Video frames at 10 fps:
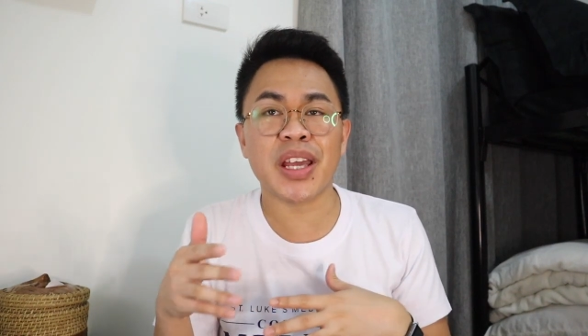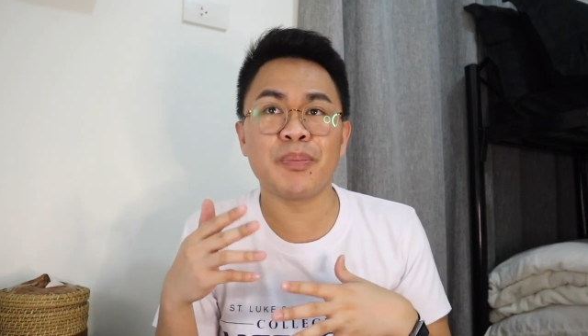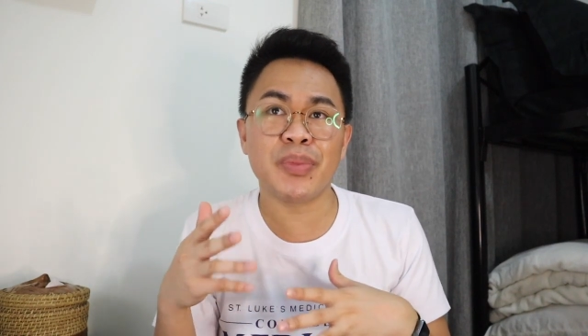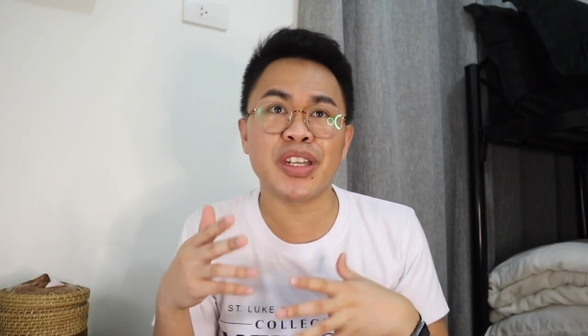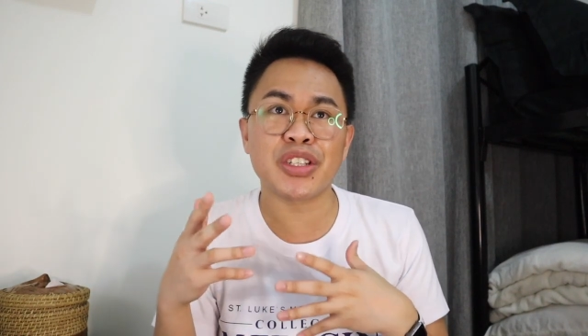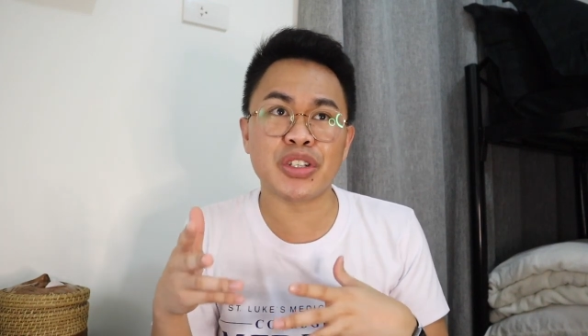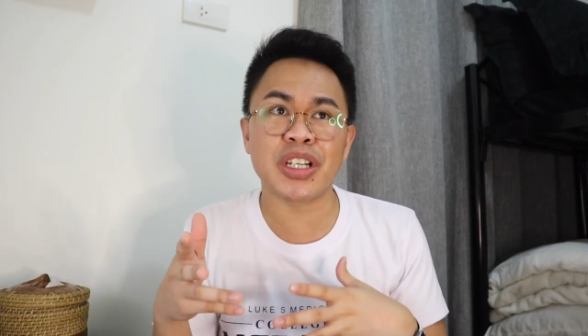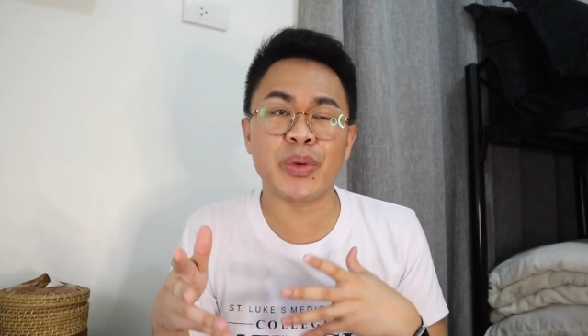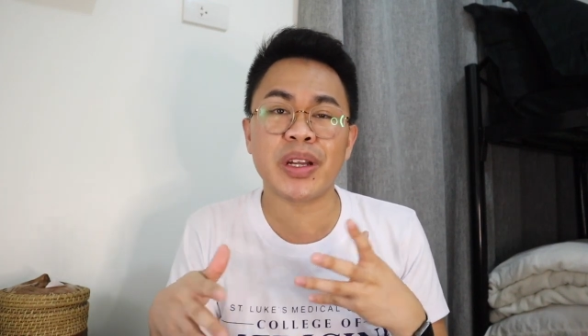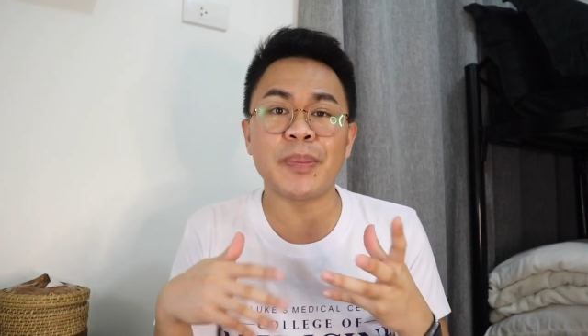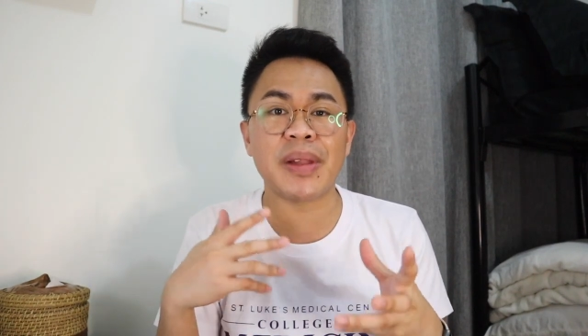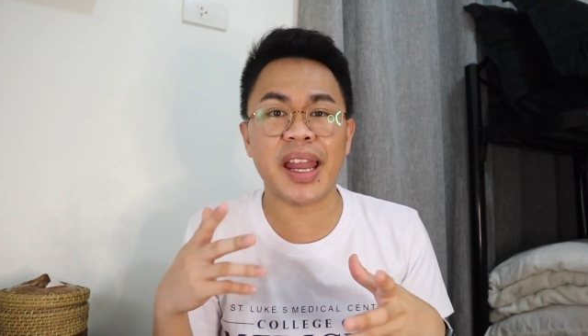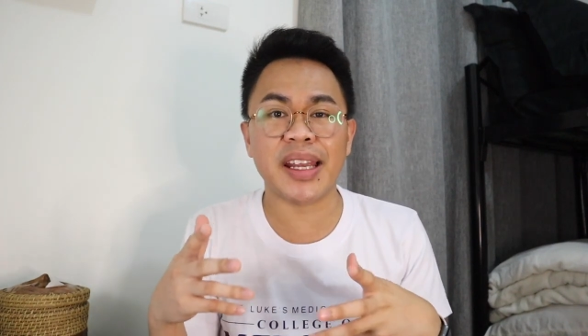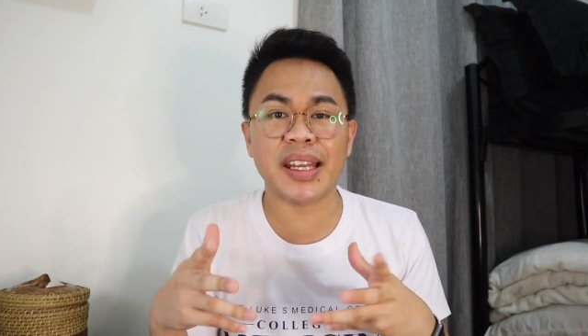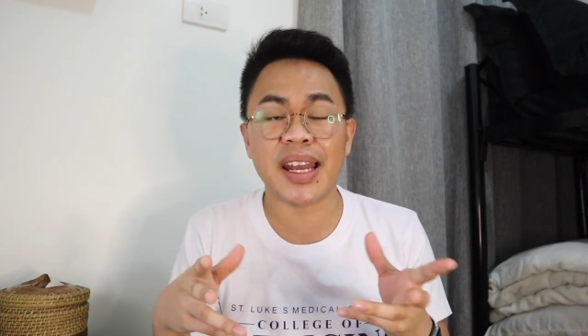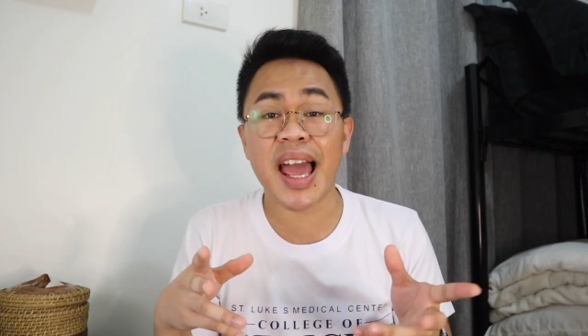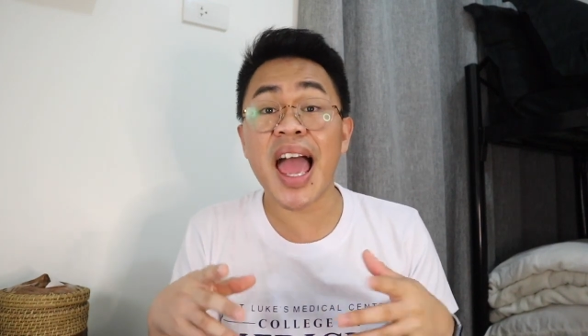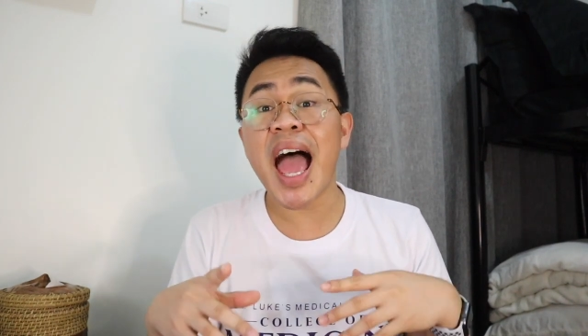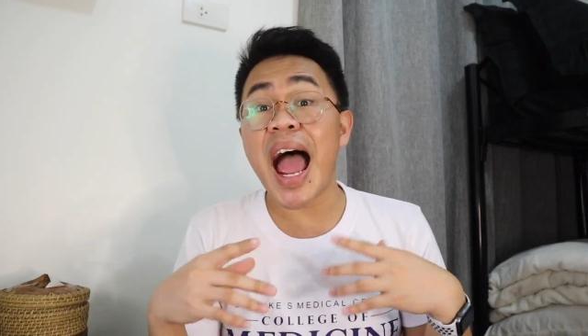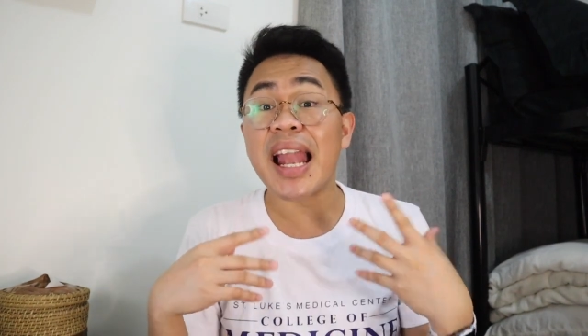I'm pretty sure na we were planning na
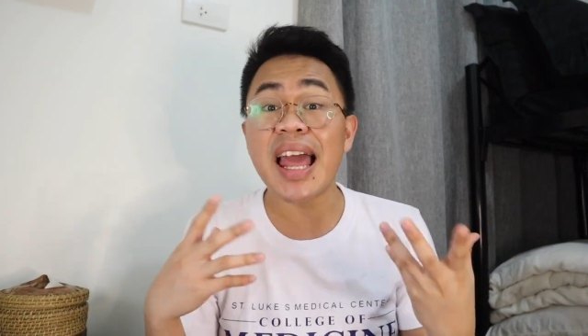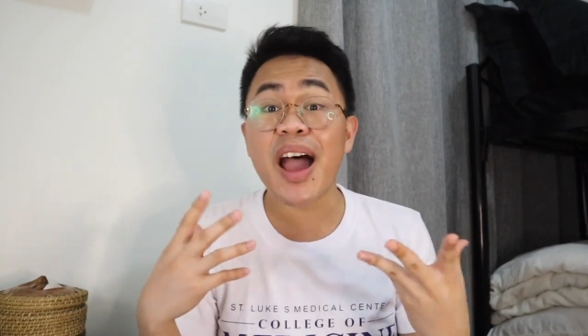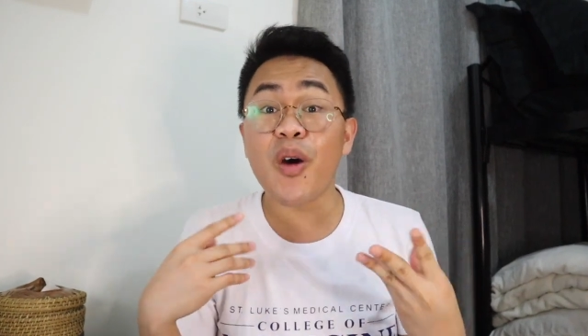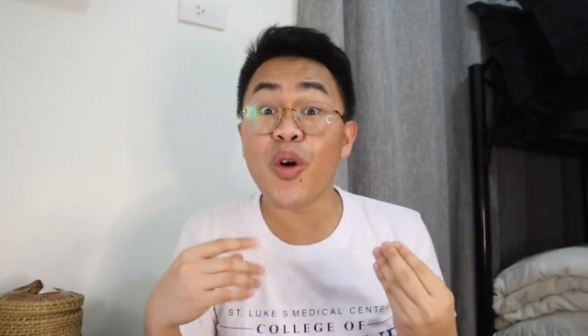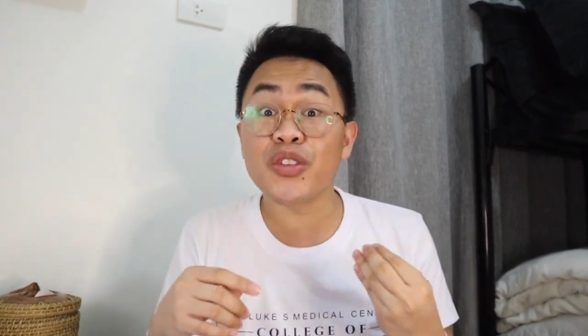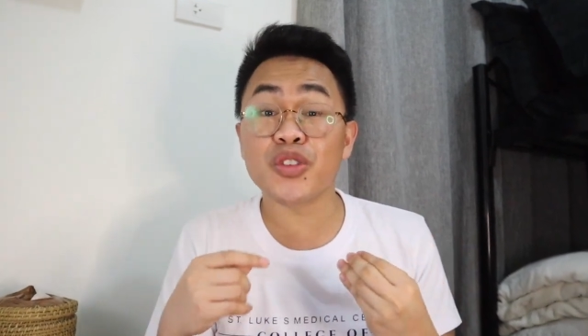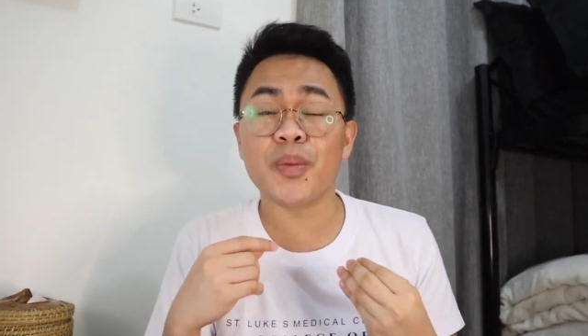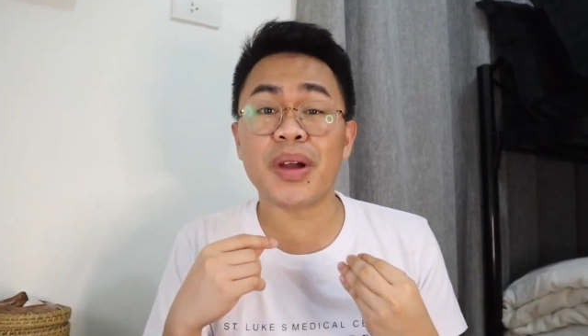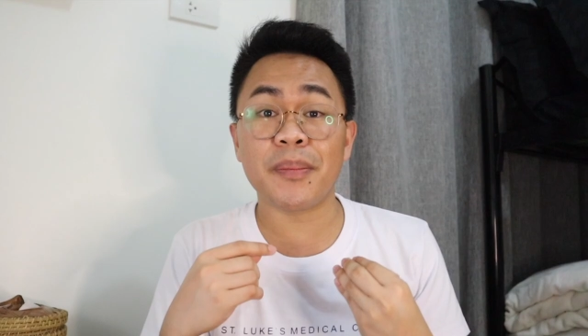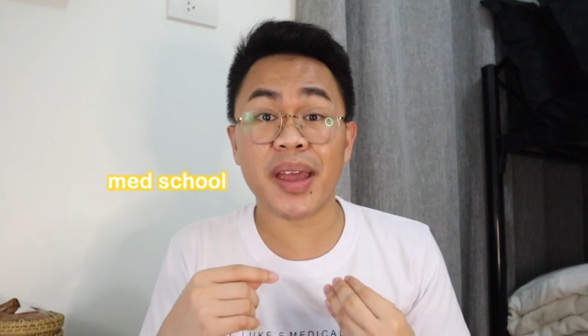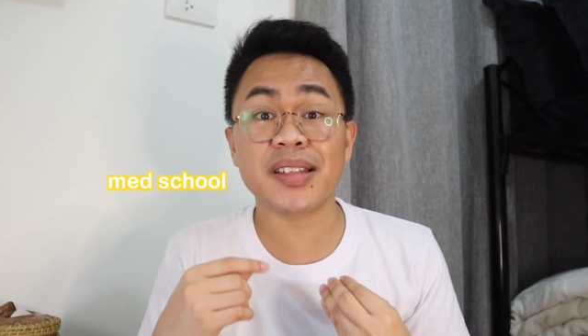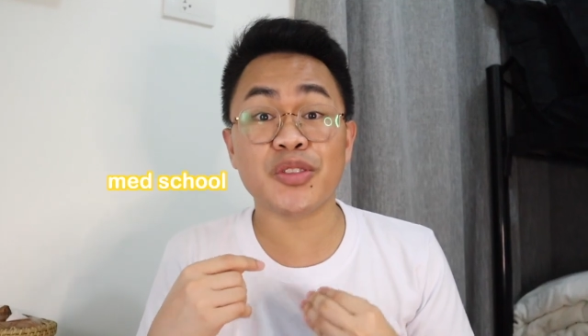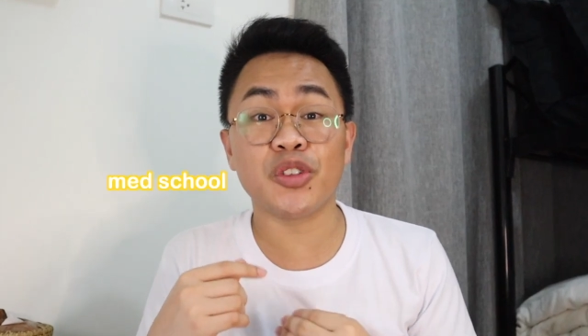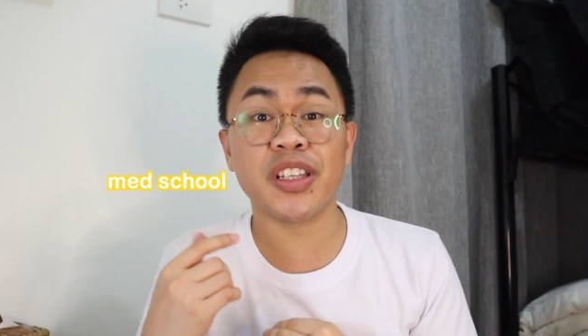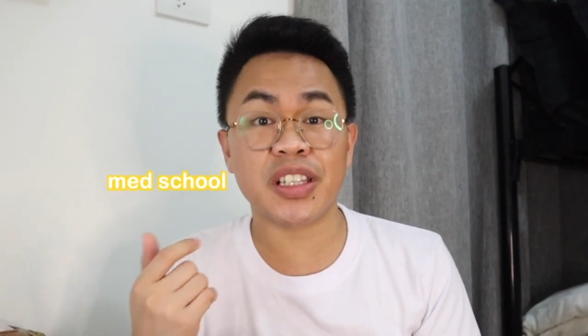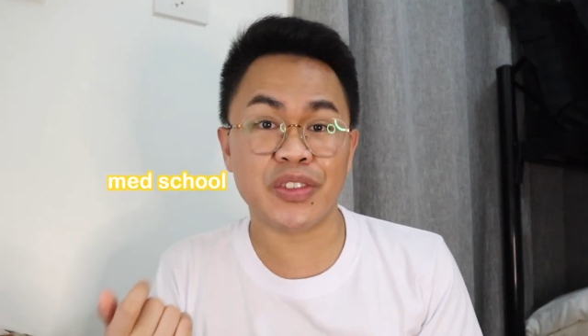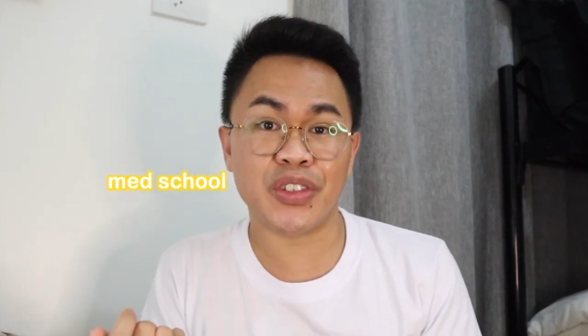hala ako, gusto ko mag-med school in the